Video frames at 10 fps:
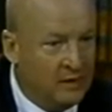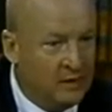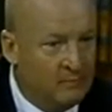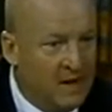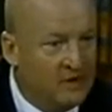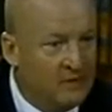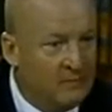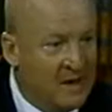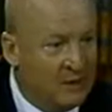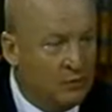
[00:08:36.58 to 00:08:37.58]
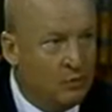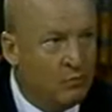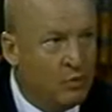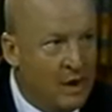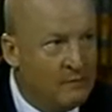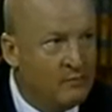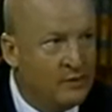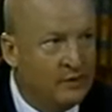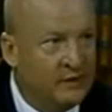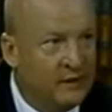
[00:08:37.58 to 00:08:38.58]
The mathematical
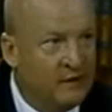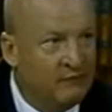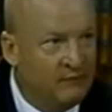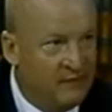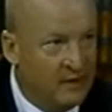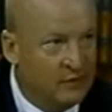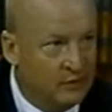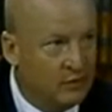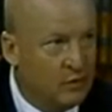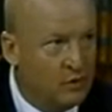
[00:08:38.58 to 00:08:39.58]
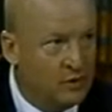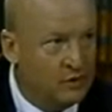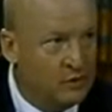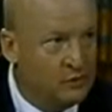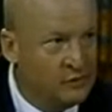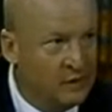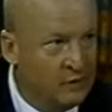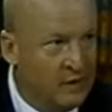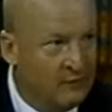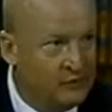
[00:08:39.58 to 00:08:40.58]
probability of failure, according to Hughes
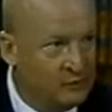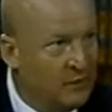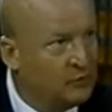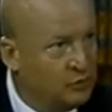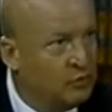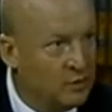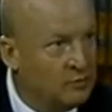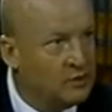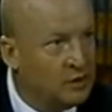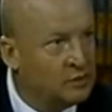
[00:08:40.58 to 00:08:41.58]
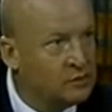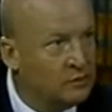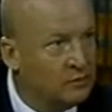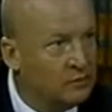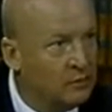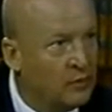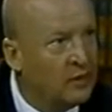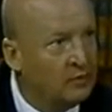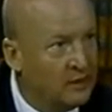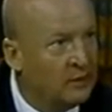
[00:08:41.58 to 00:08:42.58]
Aircraft, is about 200 years.
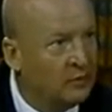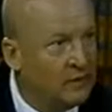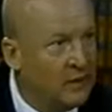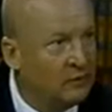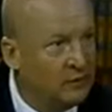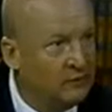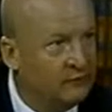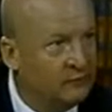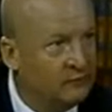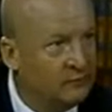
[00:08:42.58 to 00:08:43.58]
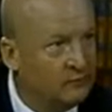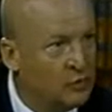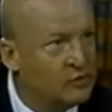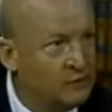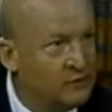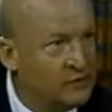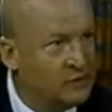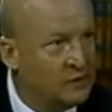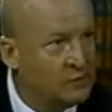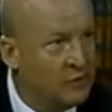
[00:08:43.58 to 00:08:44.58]
Well, that'll outlive most of us
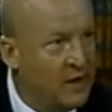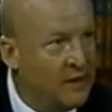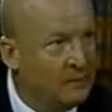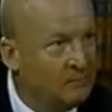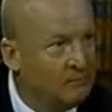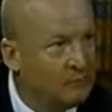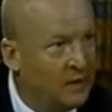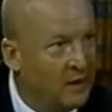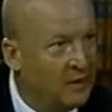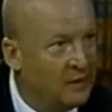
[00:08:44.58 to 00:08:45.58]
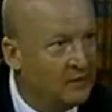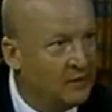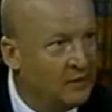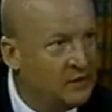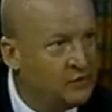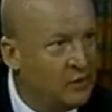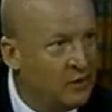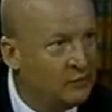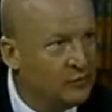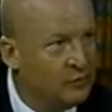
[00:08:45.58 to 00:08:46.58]
unless we're Adam. And I think he's
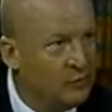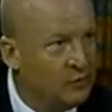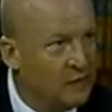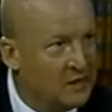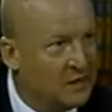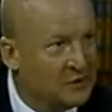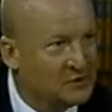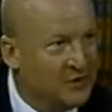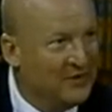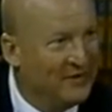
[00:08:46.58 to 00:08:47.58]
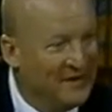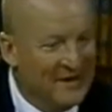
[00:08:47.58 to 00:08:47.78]
gone with the Lord right now. So